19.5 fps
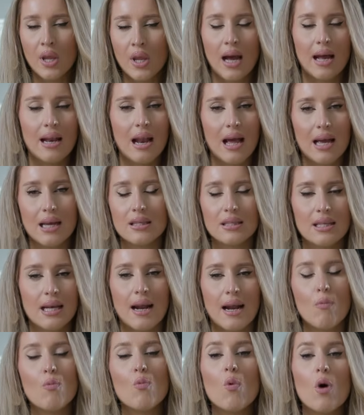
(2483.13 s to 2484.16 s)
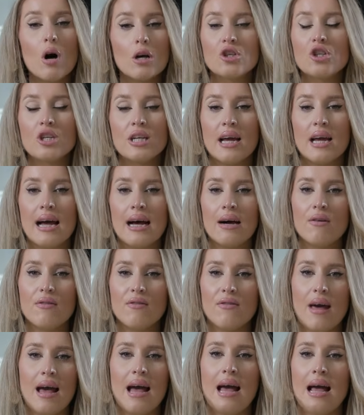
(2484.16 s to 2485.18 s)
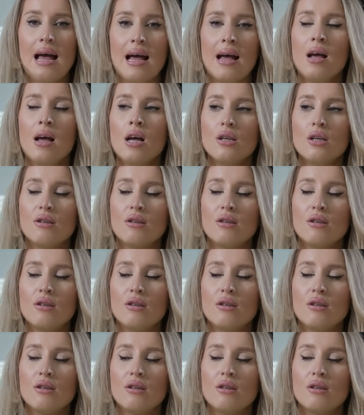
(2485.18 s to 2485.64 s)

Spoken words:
And like I said, I'm washing it out of the hair.